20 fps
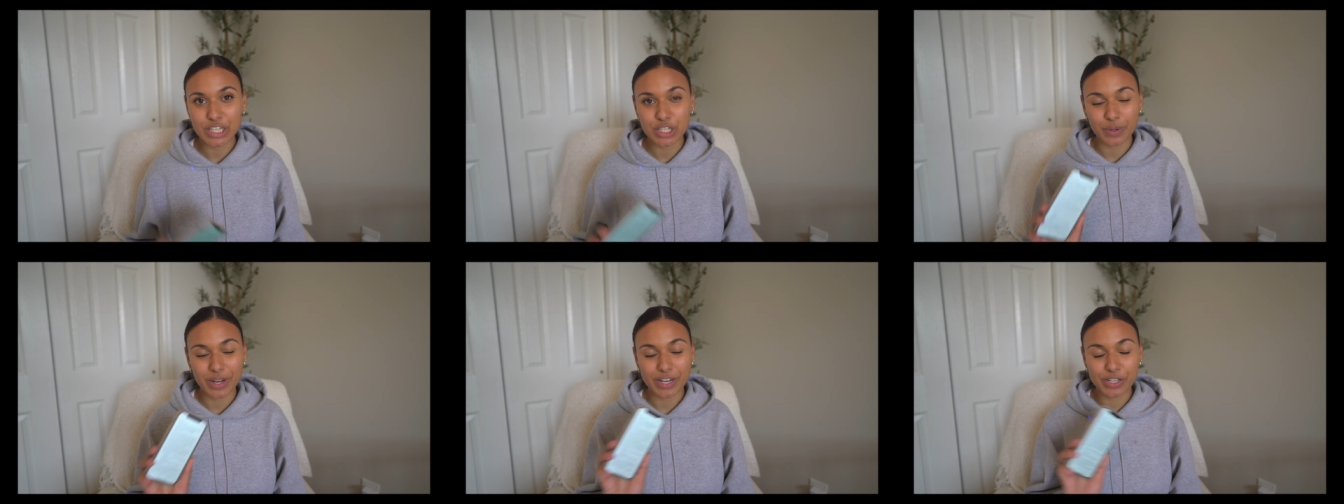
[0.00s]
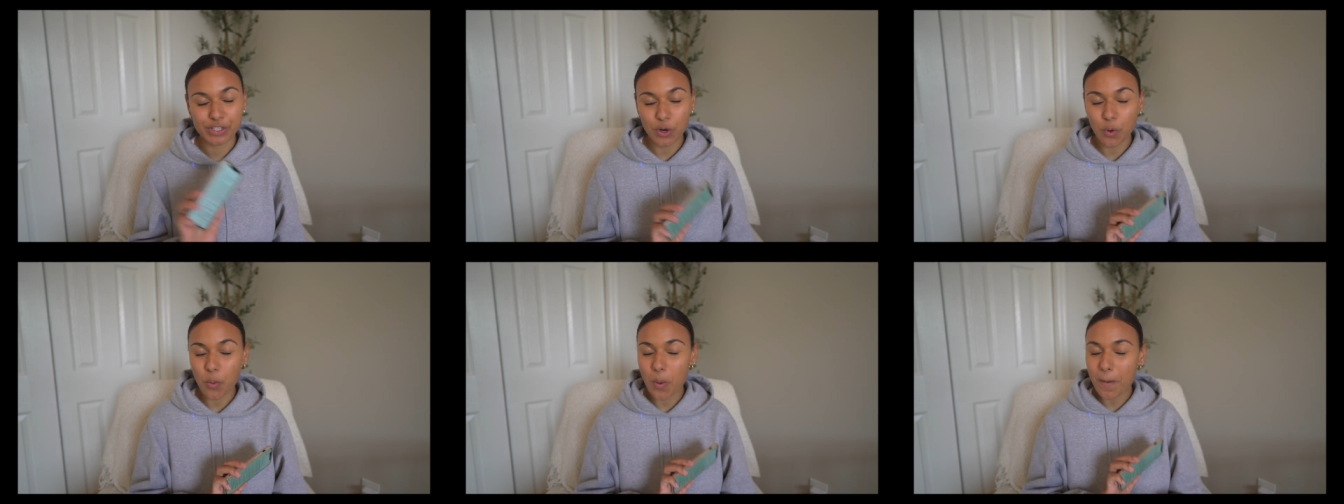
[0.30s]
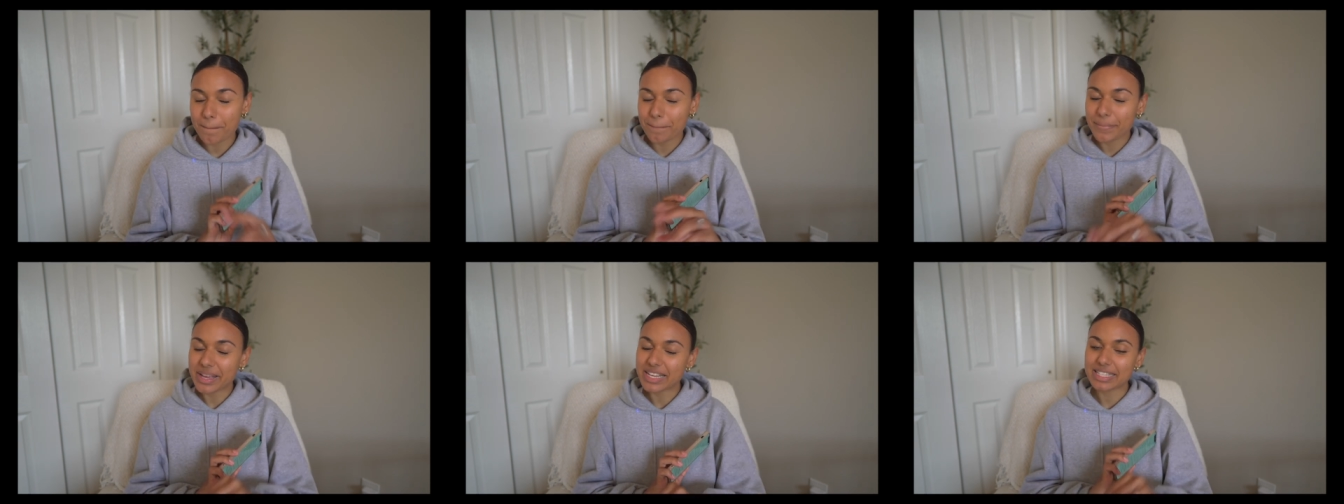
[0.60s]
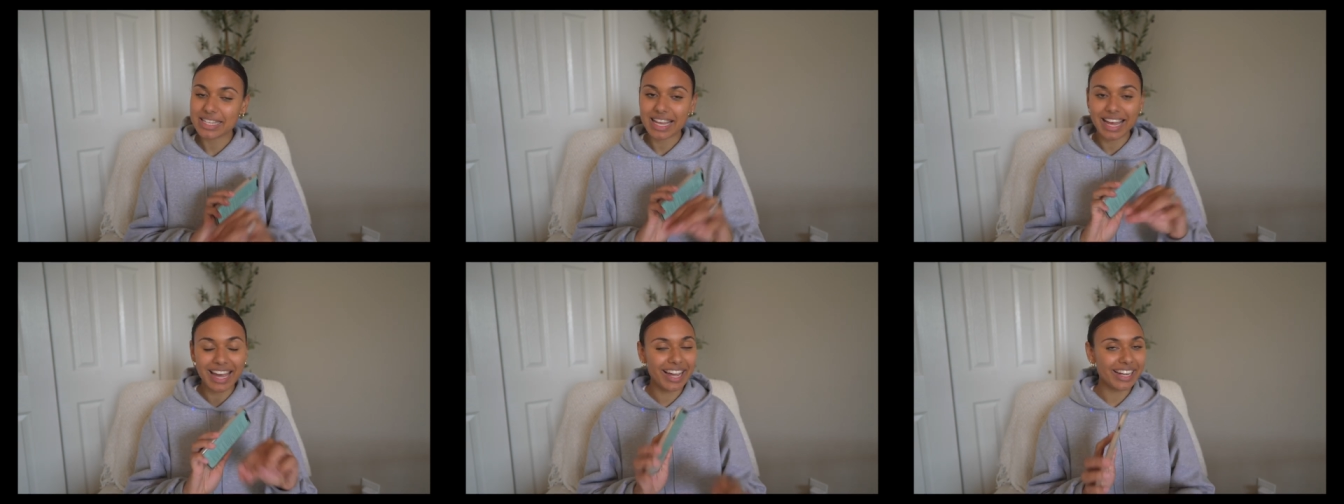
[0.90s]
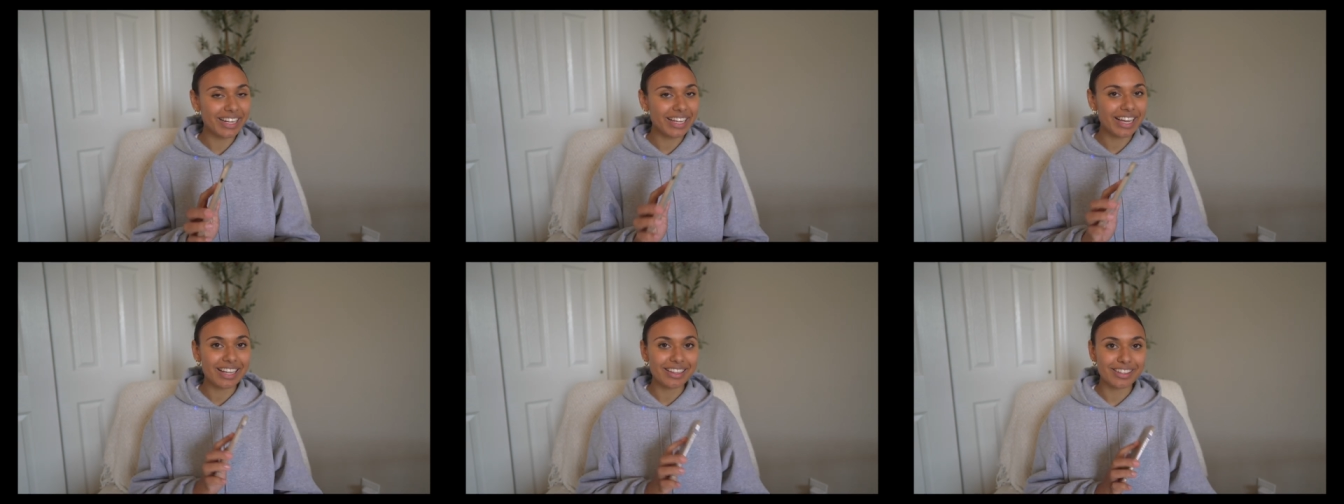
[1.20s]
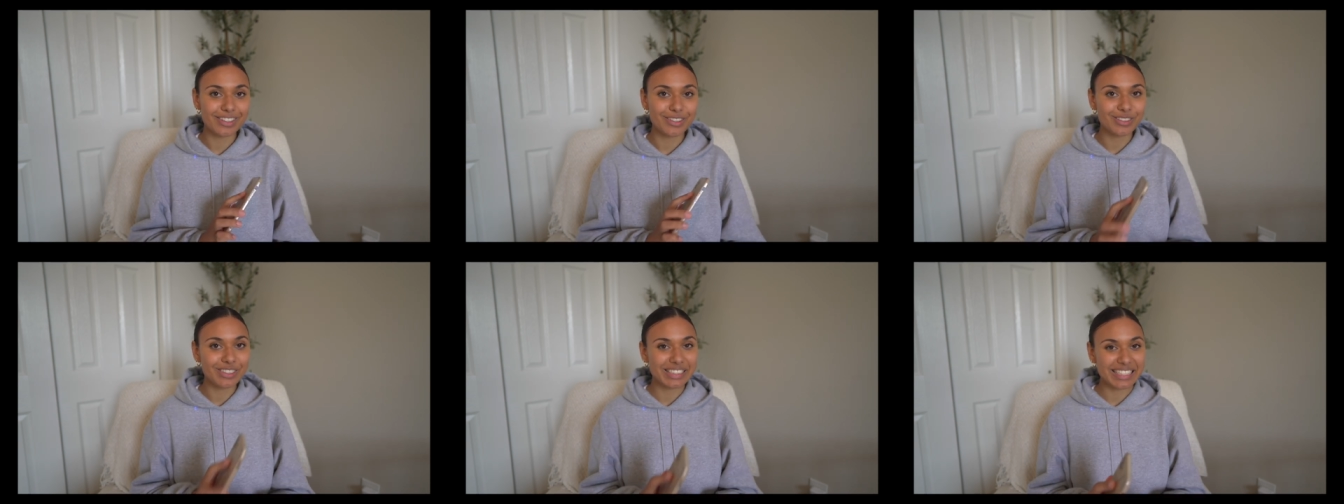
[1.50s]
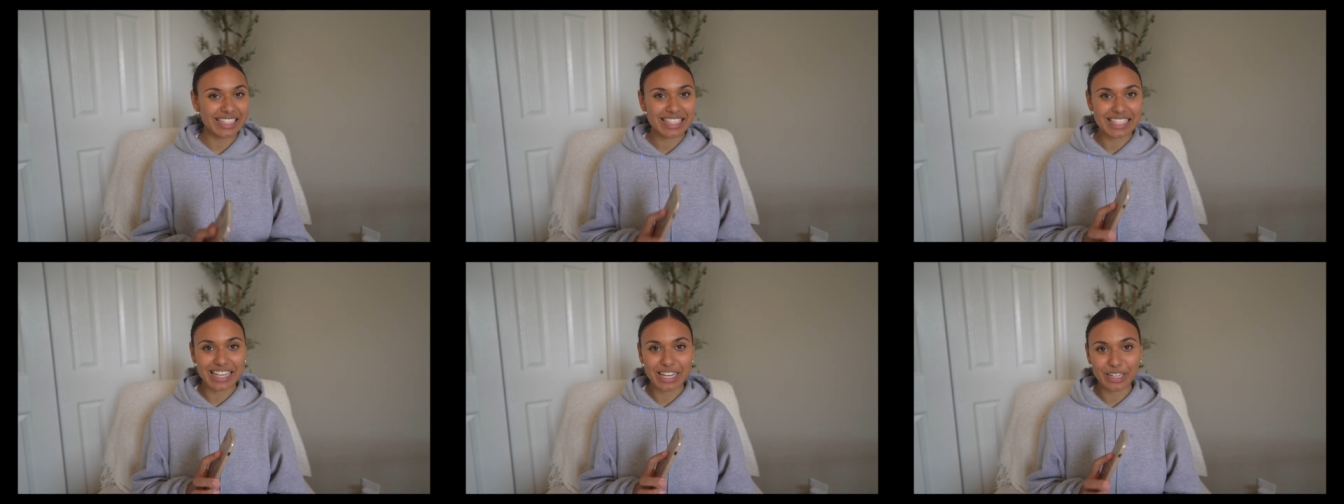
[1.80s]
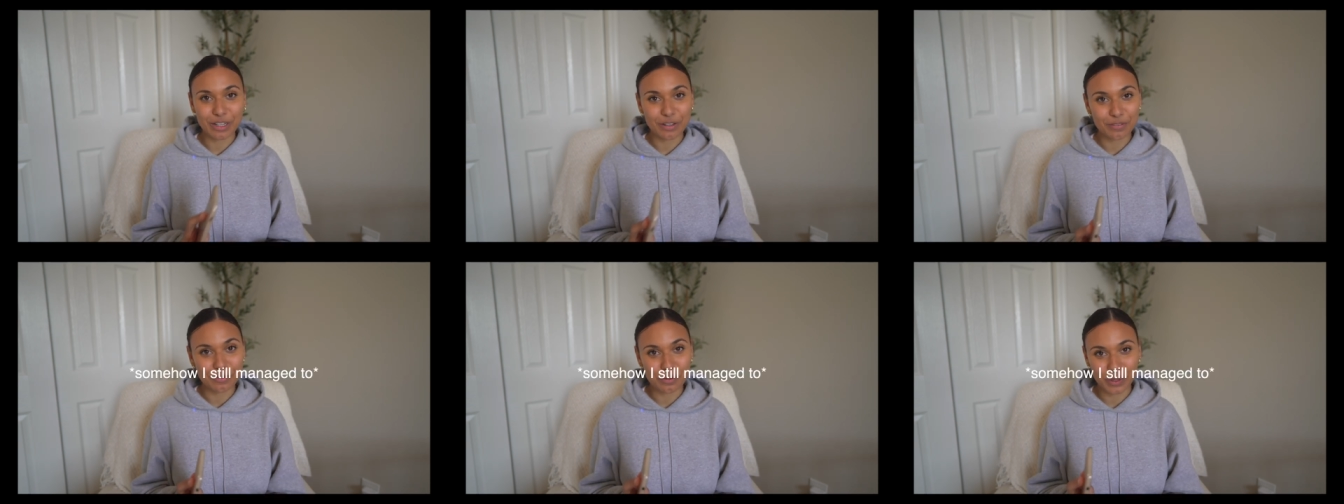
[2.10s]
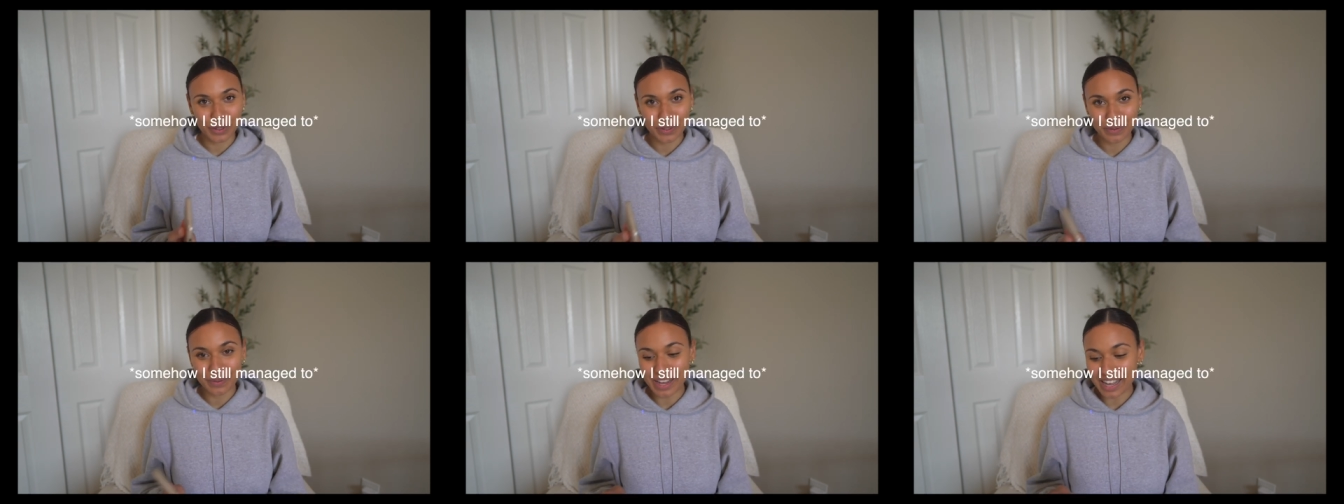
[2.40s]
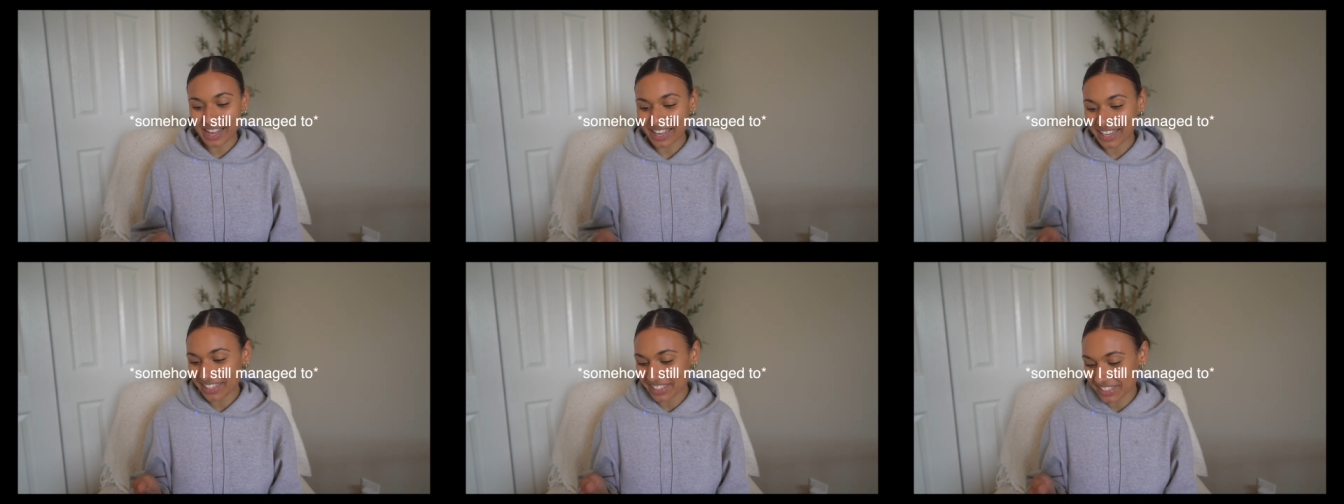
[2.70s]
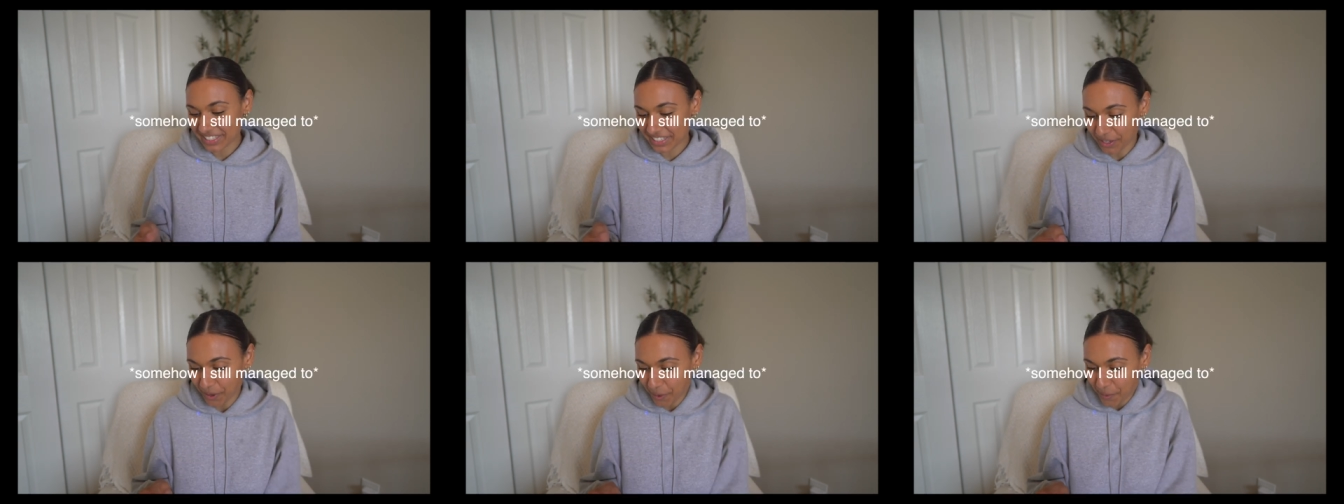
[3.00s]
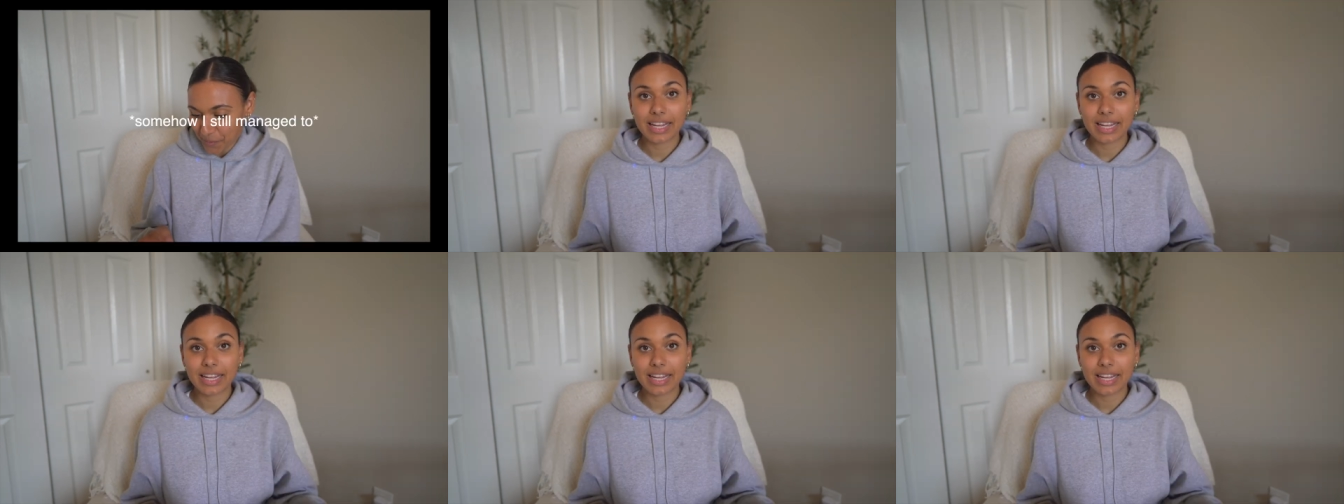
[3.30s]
so I don't miss any little detail for you guys.